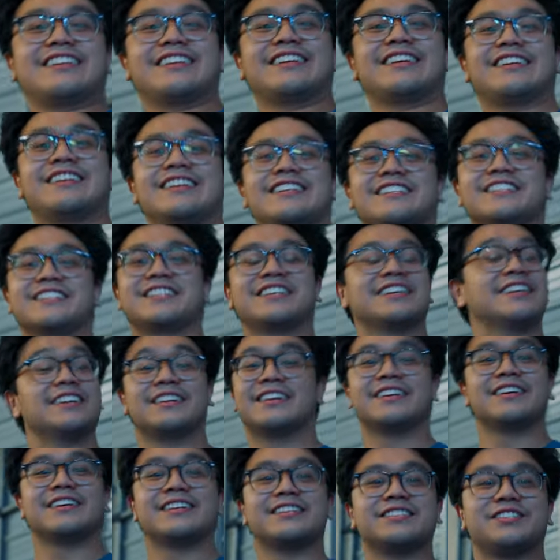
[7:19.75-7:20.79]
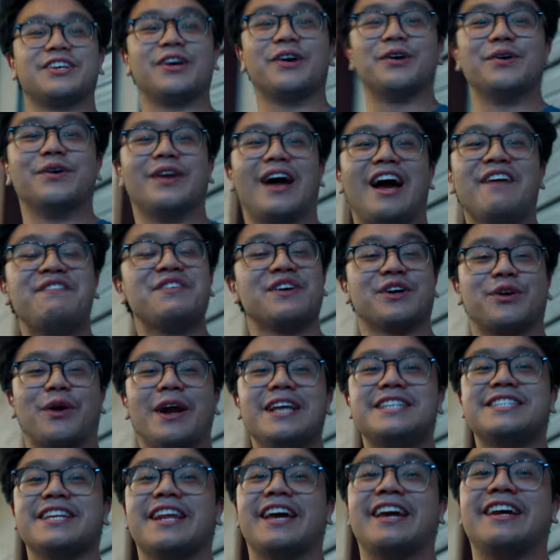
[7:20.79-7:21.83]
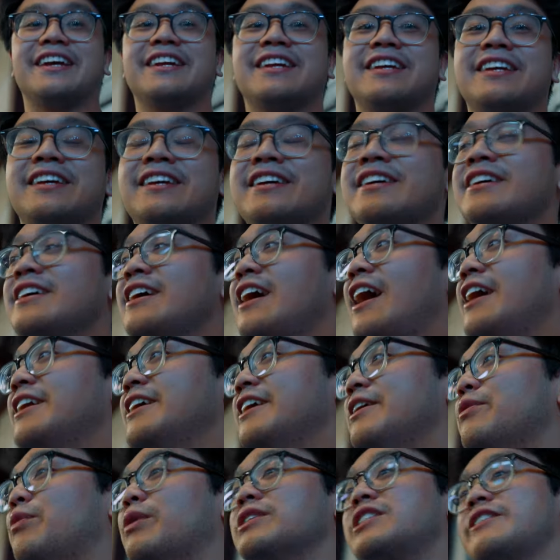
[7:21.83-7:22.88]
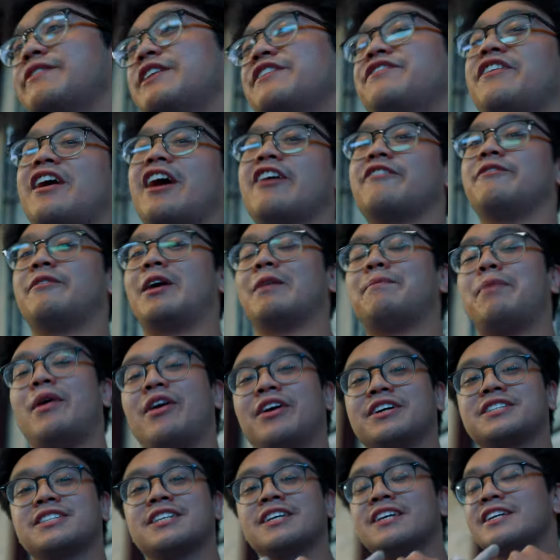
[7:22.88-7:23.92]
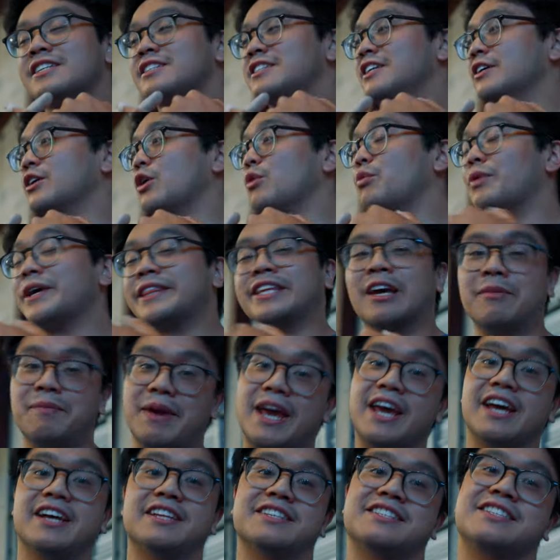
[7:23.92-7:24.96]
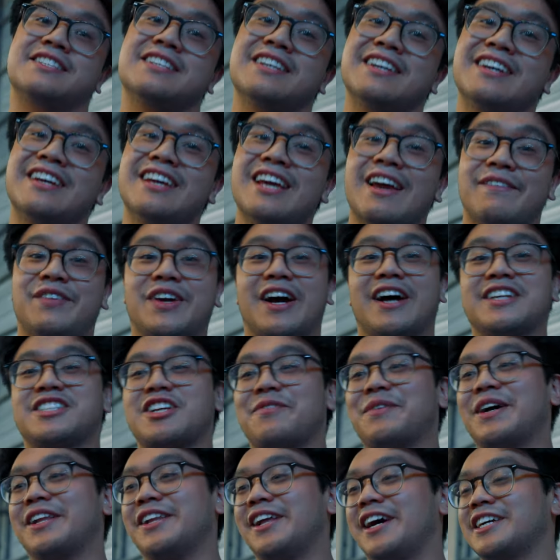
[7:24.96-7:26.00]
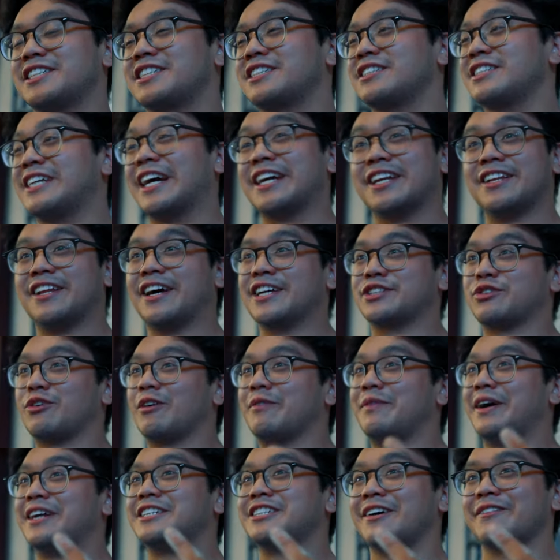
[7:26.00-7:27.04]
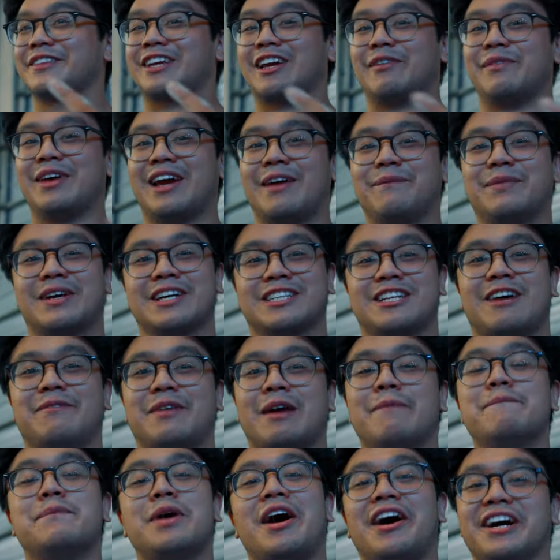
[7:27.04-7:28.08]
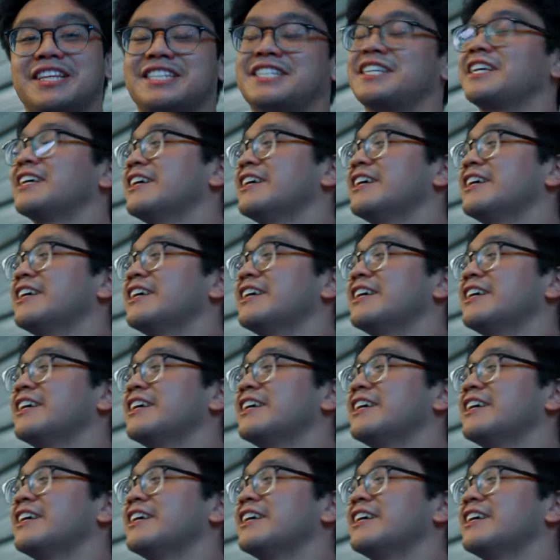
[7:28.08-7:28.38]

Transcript: LeBron James. Dude, I feel great today. I did 175 for my pause single with commands. If you guys saw my last, second to last warm-up, I jumped the command because I'm a bot.